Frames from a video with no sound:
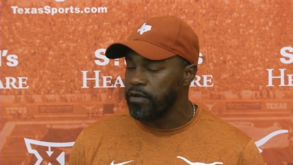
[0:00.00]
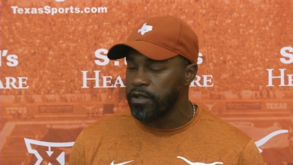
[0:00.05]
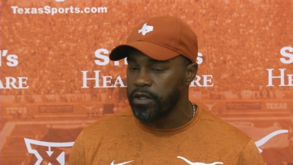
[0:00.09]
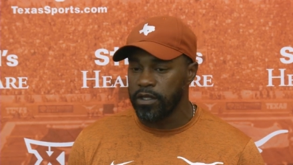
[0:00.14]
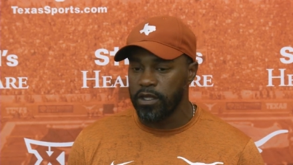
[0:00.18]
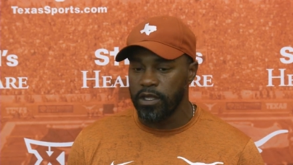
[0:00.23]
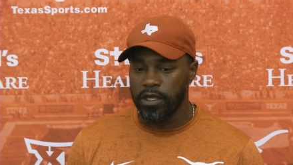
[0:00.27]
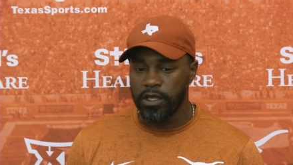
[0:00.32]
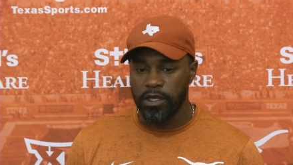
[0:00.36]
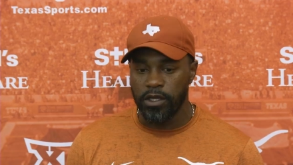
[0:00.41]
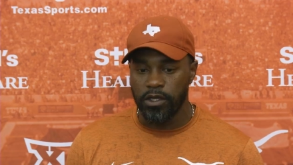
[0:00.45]

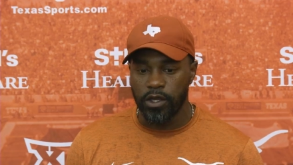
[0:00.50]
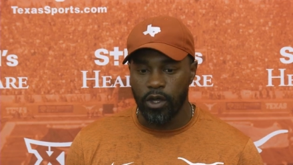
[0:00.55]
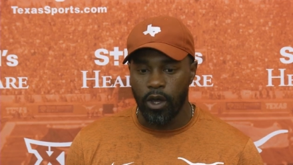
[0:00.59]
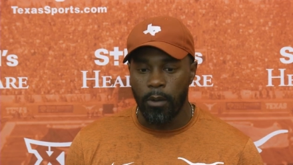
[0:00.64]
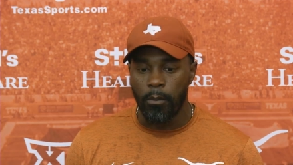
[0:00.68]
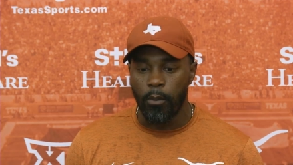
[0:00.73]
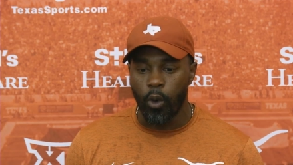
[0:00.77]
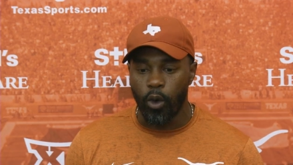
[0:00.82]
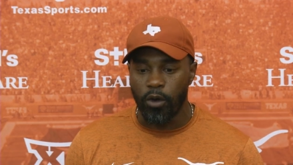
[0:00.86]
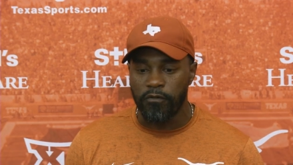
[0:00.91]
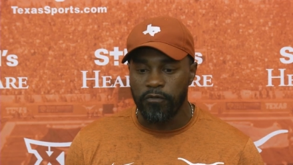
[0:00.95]
And, you know,
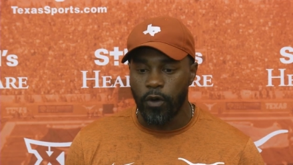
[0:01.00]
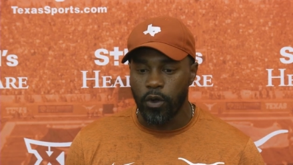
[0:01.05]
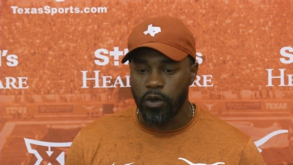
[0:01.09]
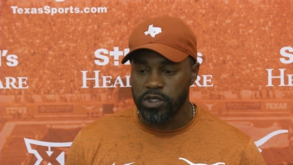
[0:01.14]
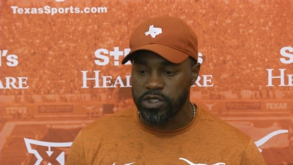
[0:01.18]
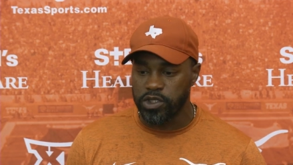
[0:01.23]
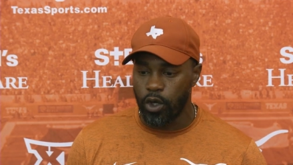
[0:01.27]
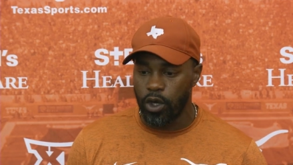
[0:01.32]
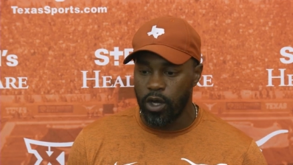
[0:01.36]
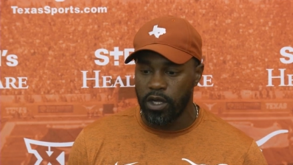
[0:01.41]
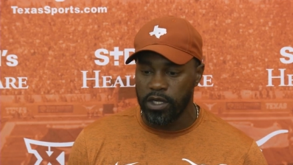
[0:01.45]
I'm more
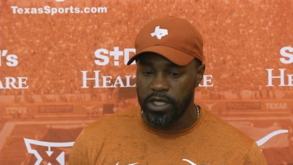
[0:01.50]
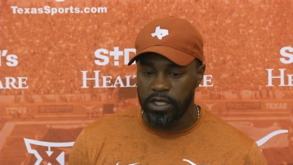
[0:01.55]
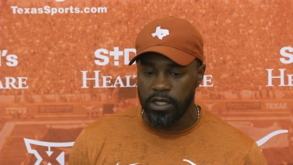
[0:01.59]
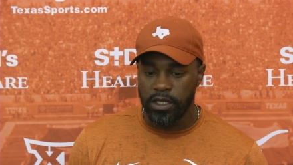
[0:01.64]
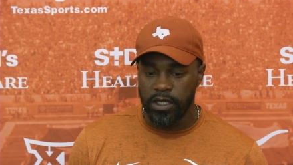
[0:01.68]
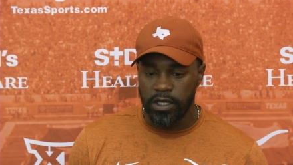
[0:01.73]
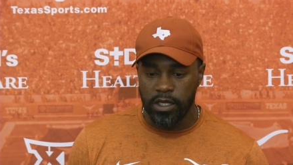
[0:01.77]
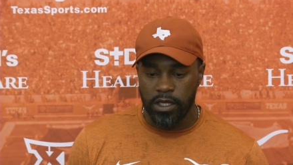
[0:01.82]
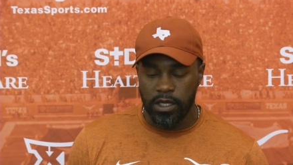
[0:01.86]
focused on